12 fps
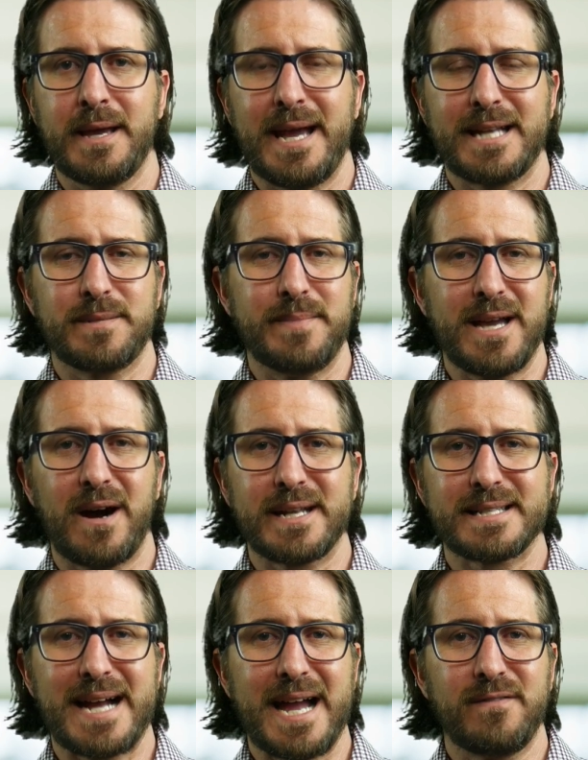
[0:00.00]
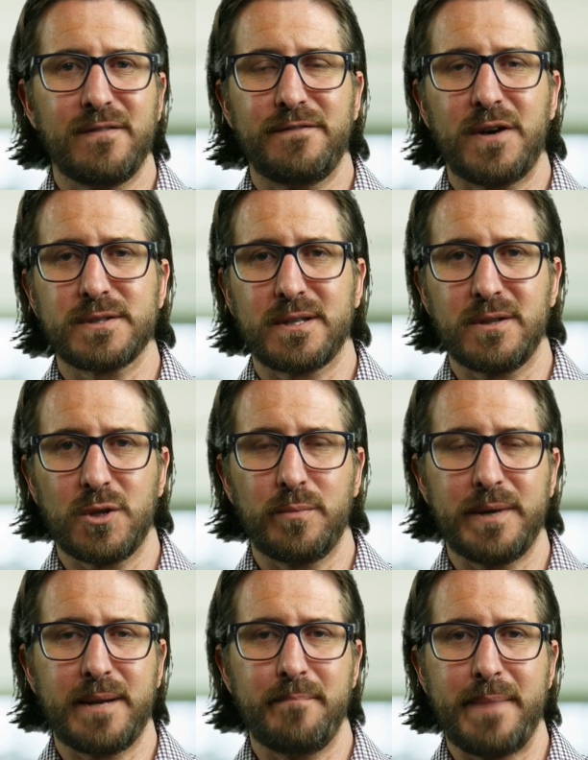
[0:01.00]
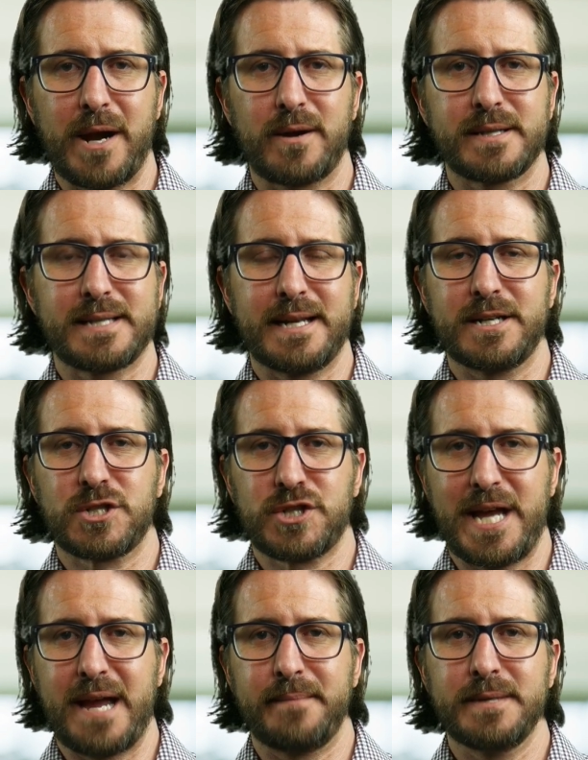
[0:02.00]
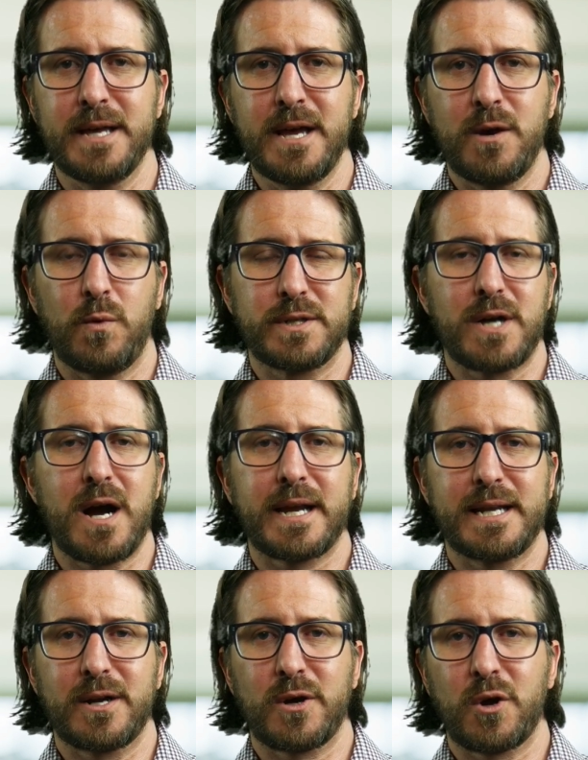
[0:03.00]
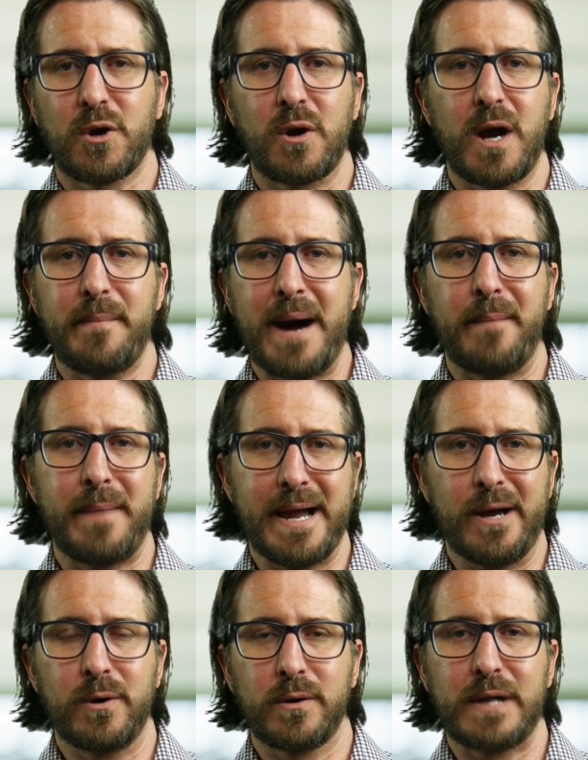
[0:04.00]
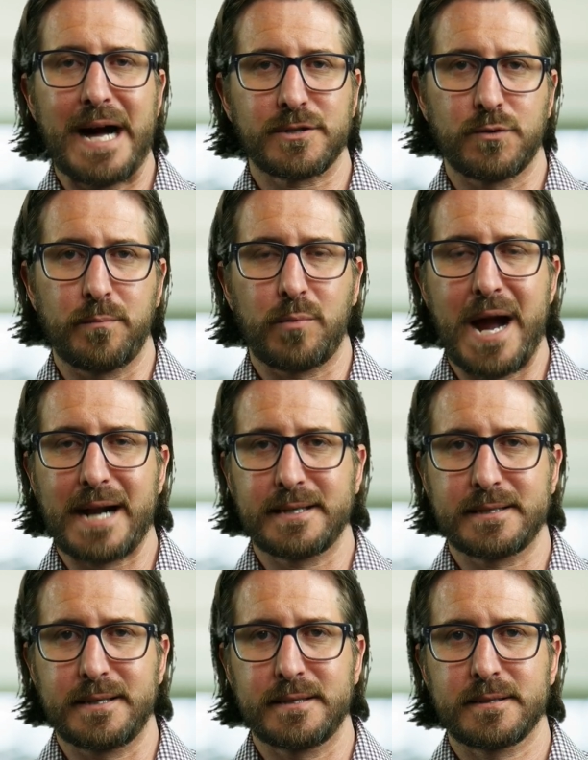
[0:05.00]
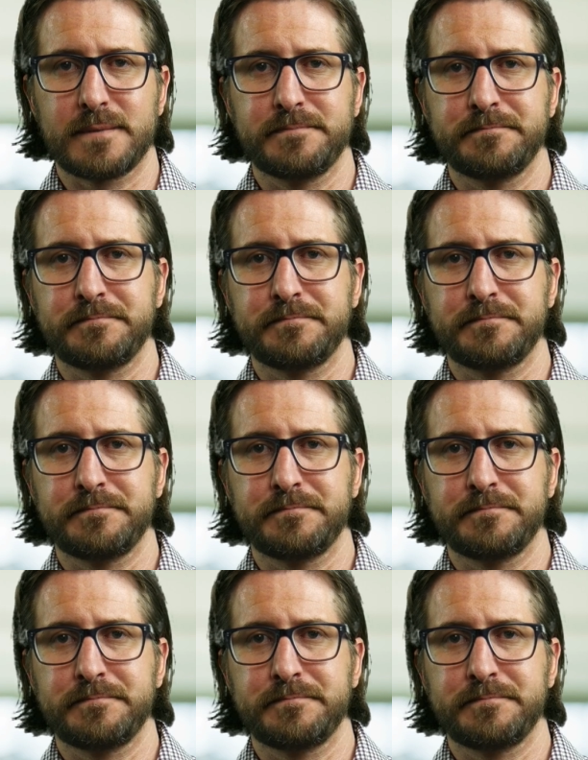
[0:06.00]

And to be honest, I even felt a little bit embarrassed and ashamed when talking to her about my own classroom practices.